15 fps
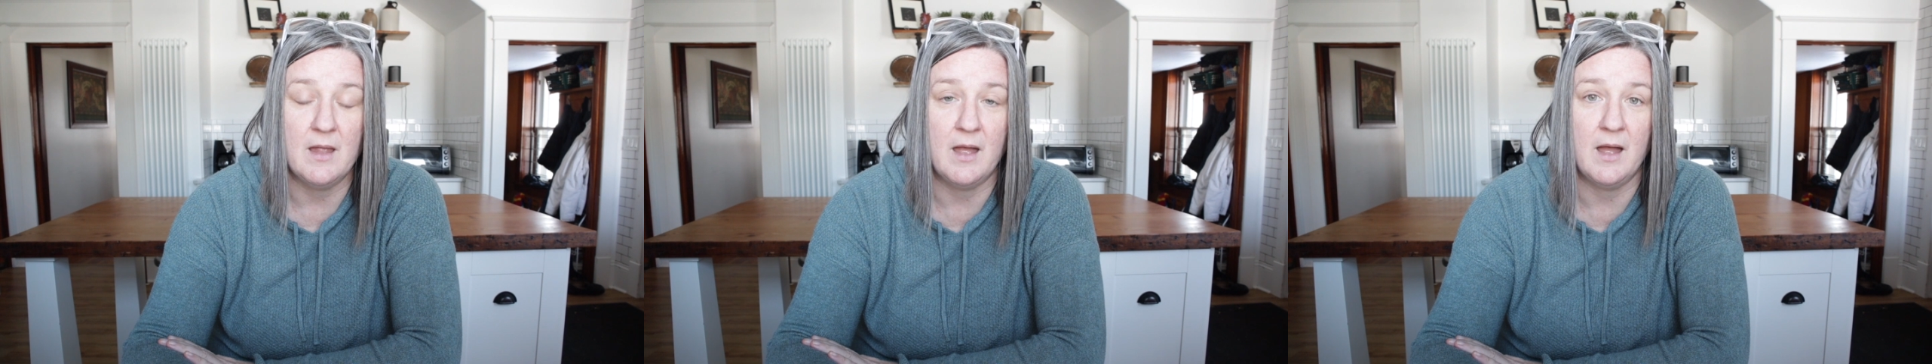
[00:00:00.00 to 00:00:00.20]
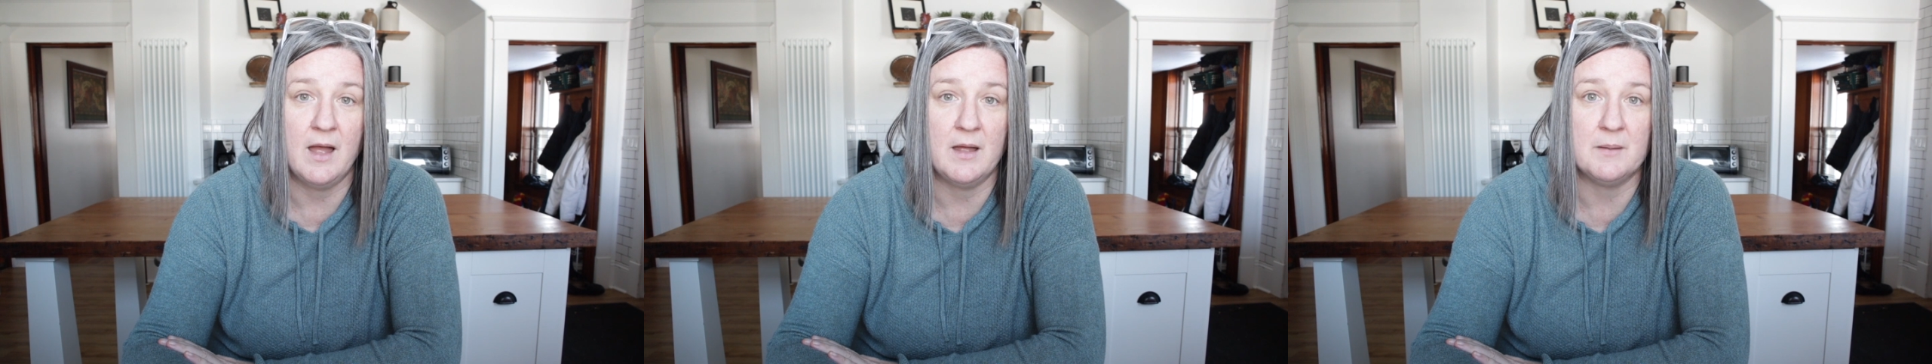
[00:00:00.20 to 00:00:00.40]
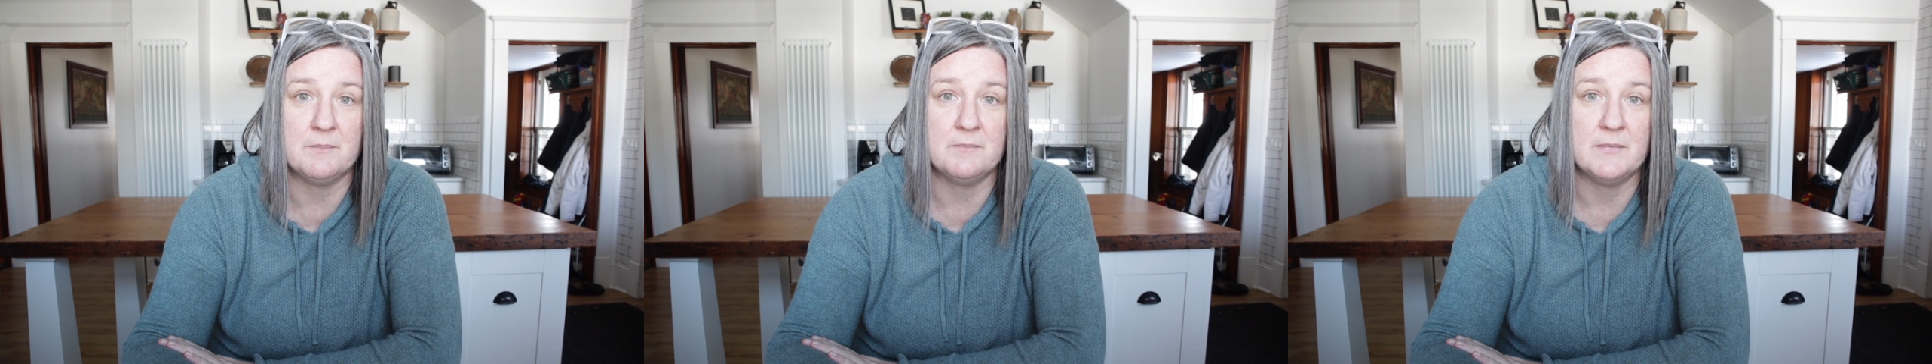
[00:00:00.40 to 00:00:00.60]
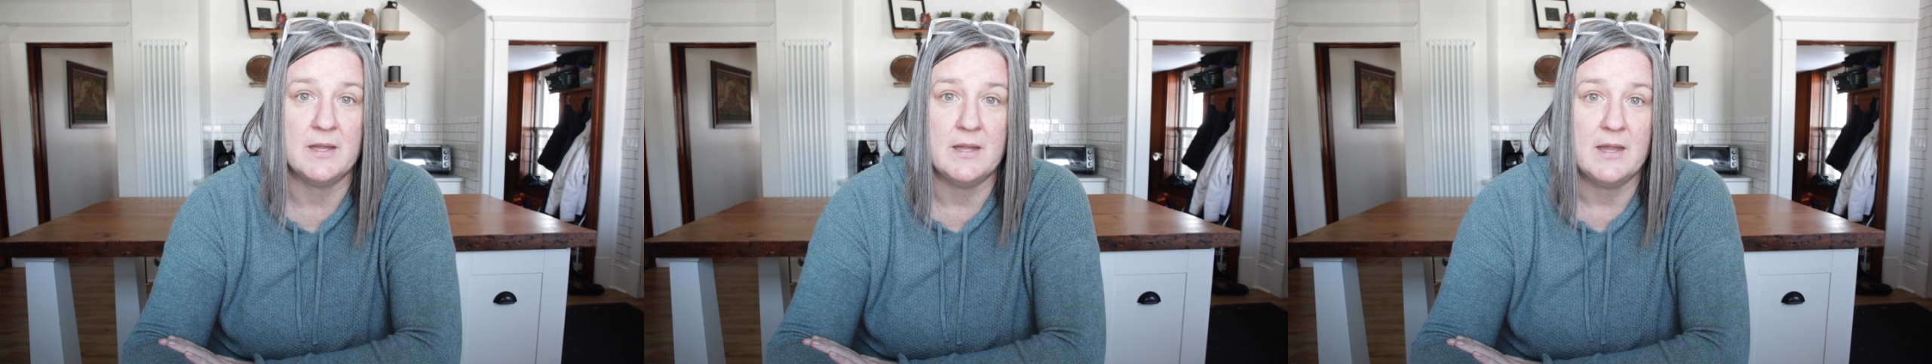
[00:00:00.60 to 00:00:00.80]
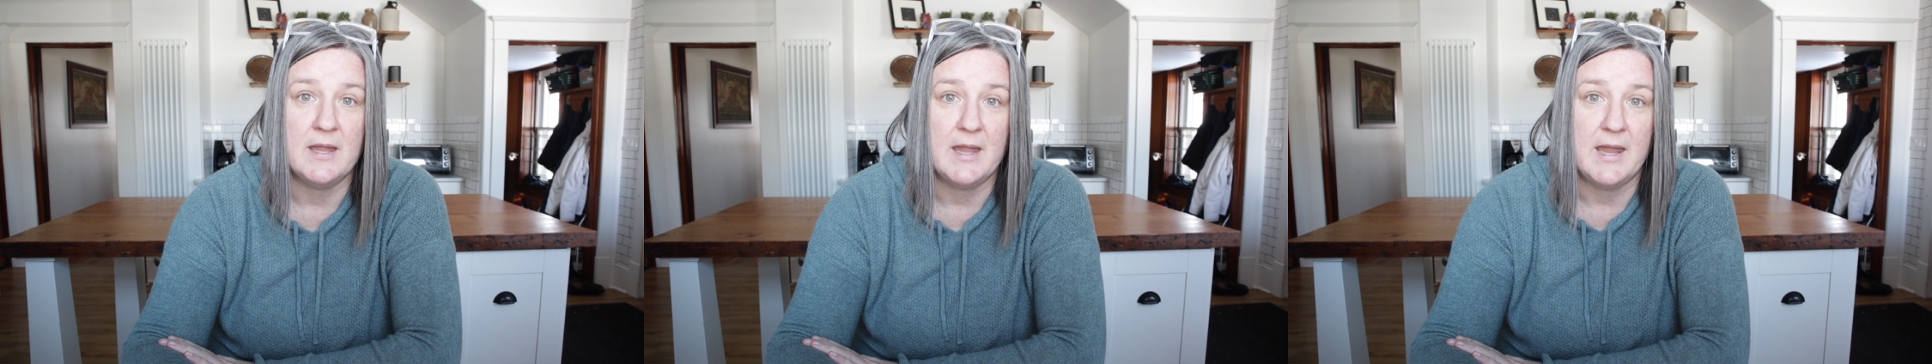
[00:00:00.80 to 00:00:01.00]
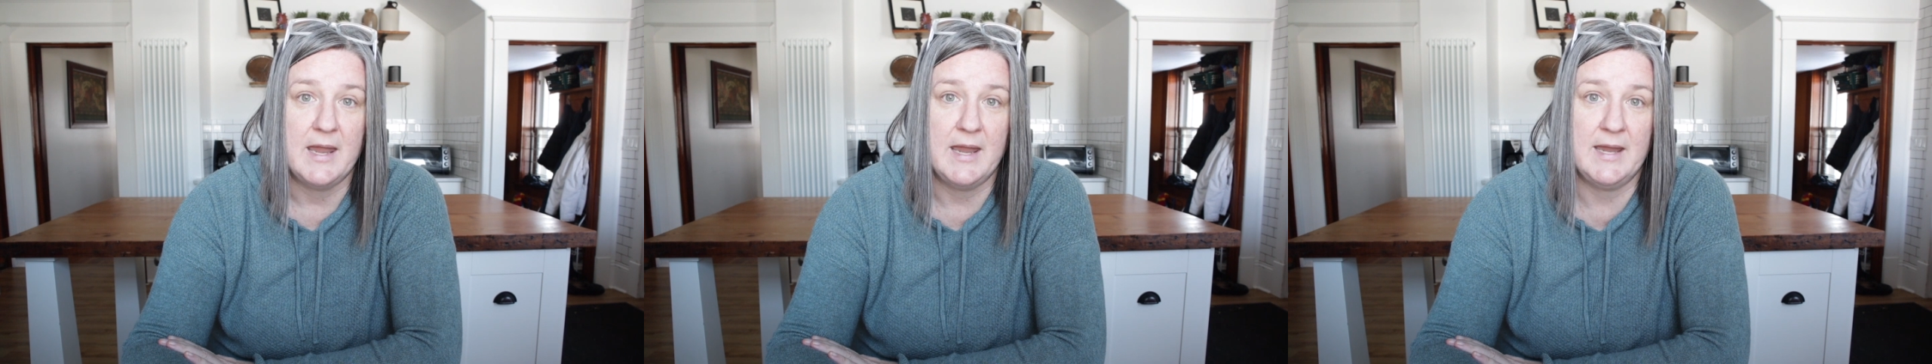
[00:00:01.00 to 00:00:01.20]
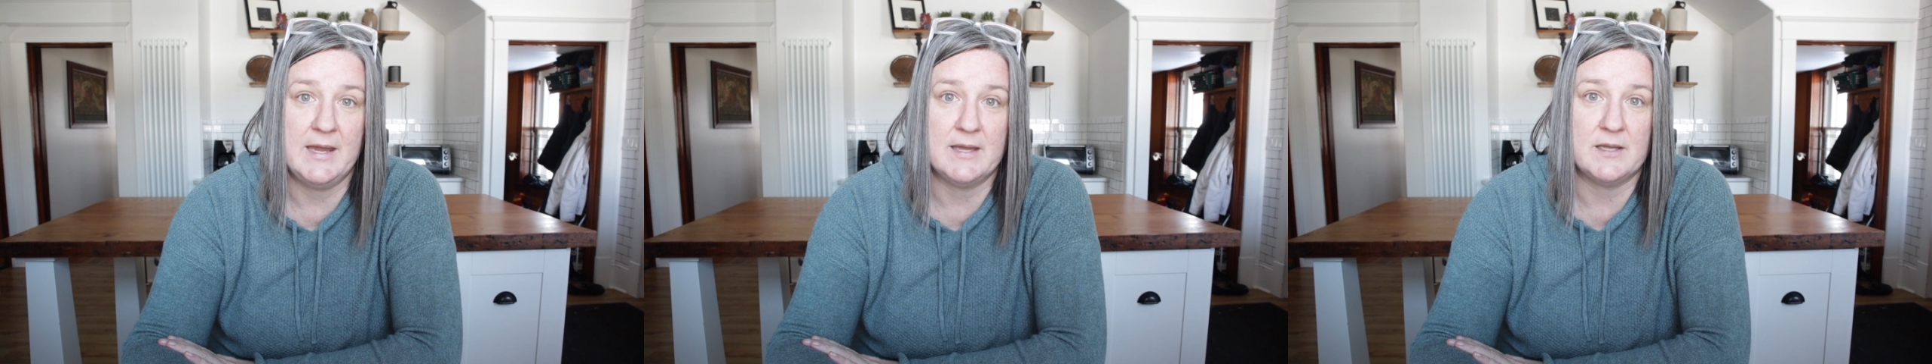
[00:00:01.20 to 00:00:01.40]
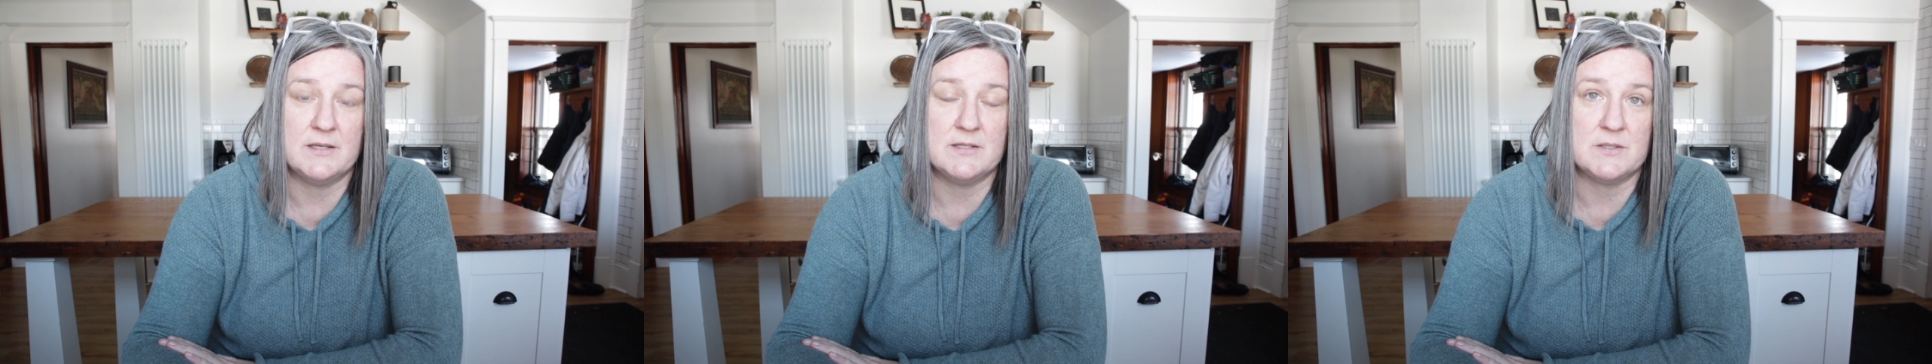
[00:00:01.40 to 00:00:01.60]

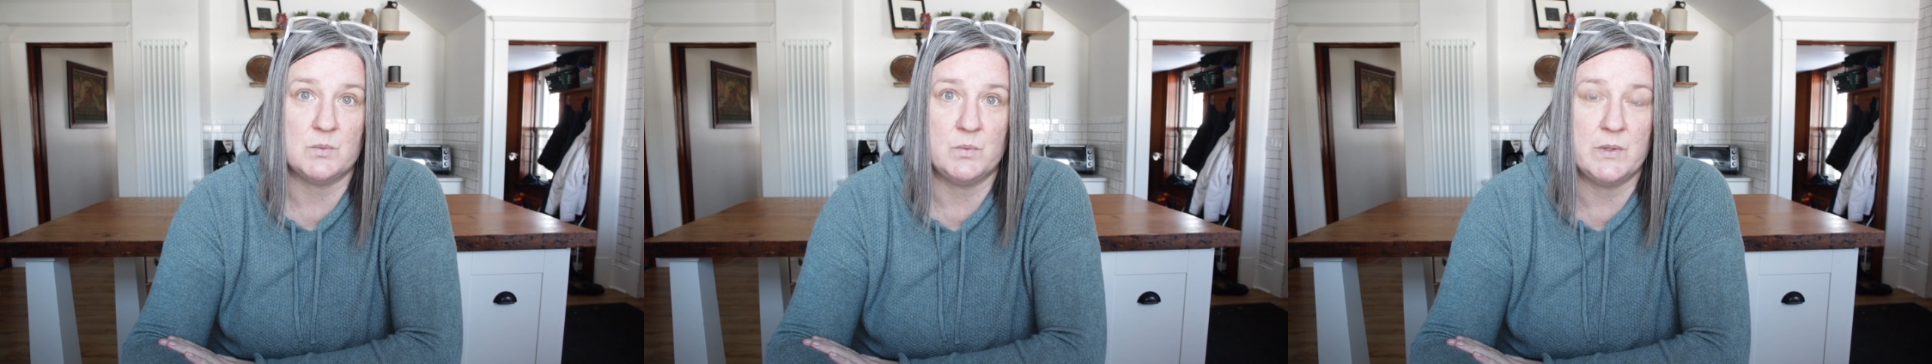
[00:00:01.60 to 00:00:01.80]
And